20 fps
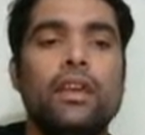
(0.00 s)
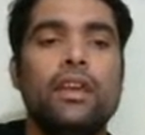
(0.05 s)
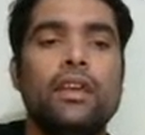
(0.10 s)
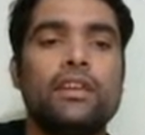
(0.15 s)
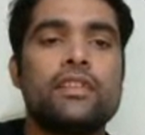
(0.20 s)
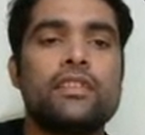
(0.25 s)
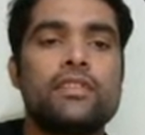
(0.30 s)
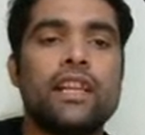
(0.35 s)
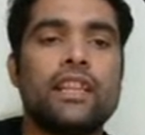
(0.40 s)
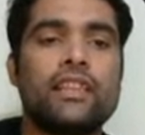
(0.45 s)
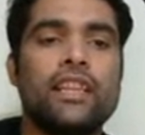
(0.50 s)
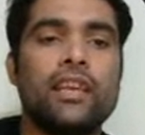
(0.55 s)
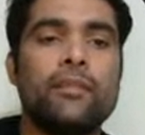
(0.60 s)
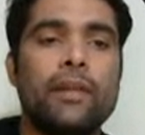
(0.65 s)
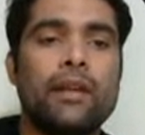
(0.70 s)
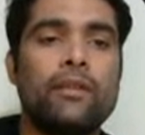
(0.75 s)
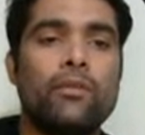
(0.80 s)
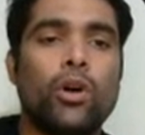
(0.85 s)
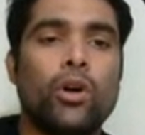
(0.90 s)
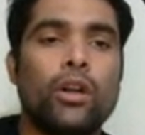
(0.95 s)
It's nothing
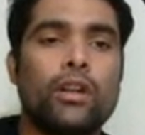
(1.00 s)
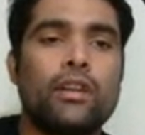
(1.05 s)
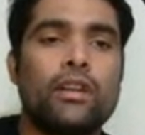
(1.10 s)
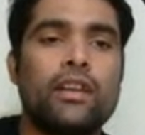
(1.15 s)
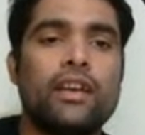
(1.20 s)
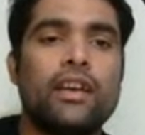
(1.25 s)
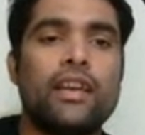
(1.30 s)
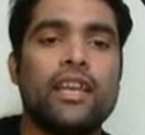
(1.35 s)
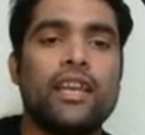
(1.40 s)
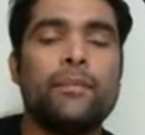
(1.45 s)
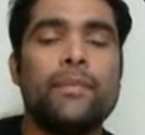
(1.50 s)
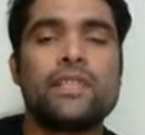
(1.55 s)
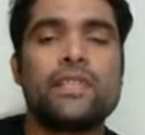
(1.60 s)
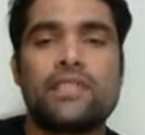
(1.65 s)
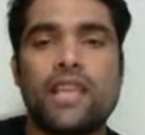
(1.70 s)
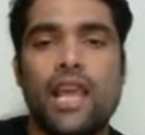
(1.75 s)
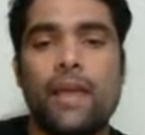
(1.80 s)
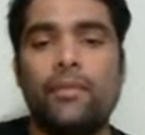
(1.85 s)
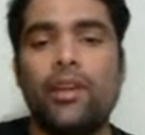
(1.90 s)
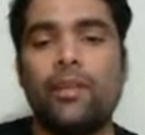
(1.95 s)
but what? Creep is
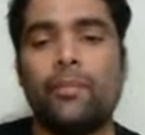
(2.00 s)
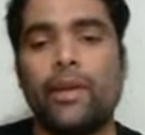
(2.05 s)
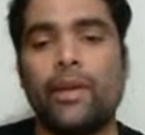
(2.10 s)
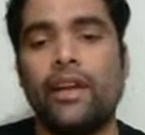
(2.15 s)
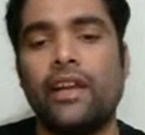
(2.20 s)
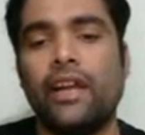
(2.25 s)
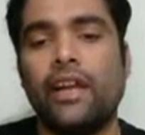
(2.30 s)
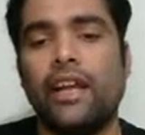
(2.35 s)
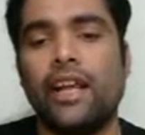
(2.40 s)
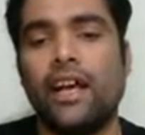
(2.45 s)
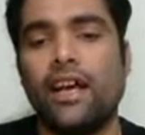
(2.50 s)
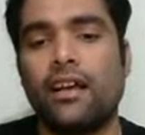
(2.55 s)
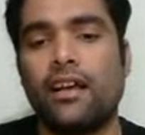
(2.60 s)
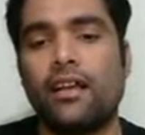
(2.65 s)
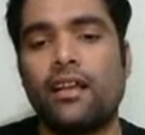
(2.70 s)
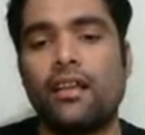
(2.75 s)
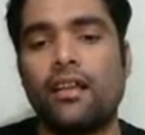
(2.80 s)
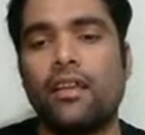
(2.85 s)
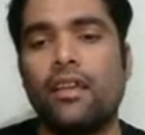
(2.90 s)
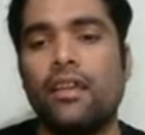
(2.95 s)
time dependent, na?
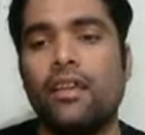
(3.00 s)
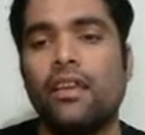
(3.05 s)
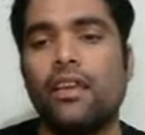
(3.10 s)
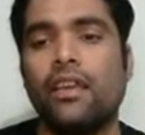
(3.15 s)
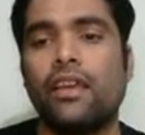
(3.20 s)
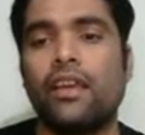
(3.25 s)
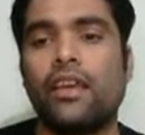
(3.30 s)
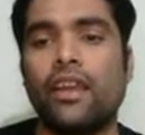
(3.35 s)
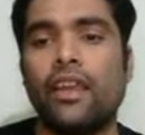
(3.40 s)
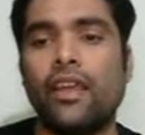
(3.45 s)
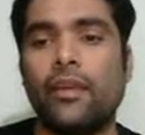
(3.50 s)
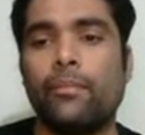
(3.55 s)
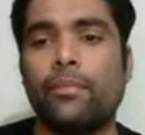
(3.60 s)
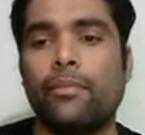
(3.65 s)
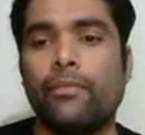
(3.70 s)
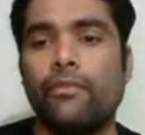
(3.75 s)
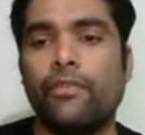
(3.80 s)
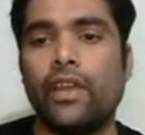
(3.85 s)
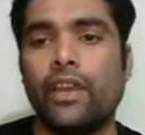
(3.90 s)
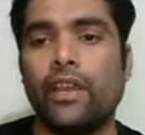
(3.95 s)
Creep.
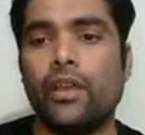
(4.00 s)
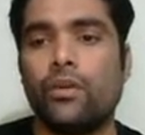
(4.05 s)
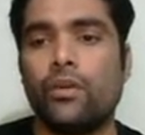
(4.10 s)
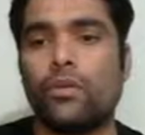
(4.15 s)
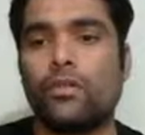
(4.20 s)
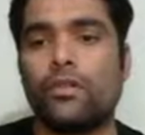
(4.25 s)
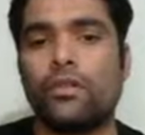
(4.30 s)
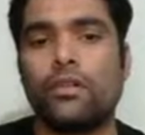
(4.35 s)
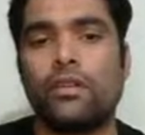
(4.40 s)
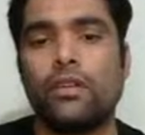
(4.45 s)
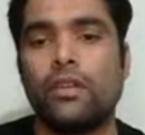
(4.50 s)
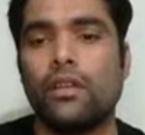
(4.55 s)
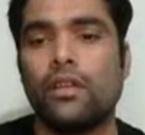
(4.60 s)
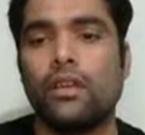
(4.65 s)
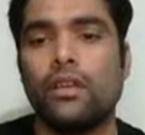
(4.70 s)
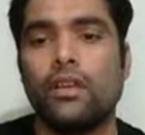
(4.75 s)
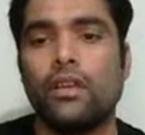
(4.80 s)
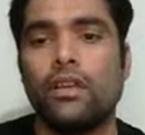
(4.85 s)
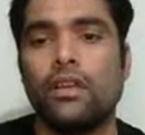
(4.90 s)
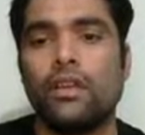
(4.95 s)
Very good.
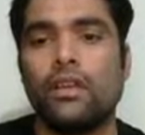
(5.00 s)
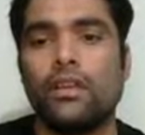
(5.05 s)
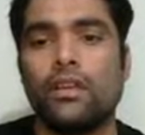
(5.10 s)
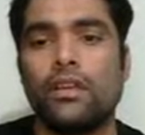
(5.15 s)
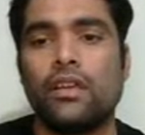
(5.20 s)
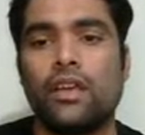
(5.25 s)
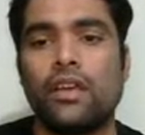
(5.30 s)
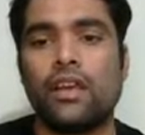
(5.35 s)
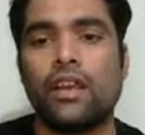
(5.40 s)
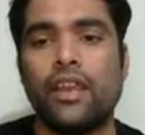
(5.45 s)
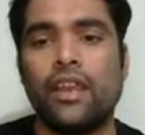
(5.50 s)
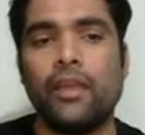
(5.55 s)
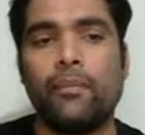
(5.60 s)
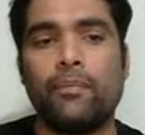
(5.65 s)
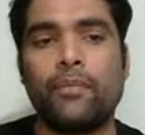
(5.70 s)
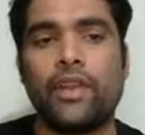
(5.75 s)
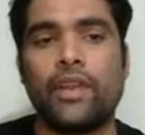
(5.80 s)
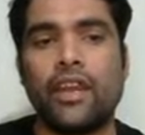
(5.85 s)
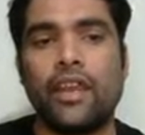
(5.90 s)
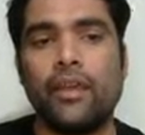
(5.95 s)

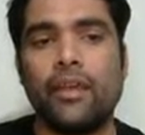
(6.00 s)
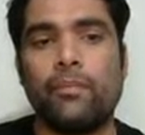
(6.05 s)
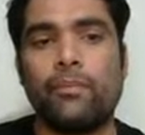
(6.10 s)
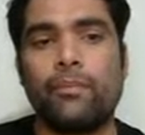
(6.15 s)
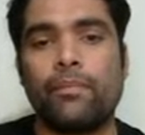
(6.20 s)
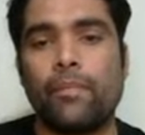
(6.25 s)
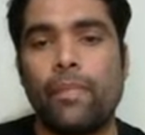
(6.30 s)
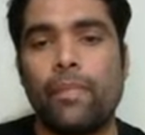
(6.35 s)
Creep, creep.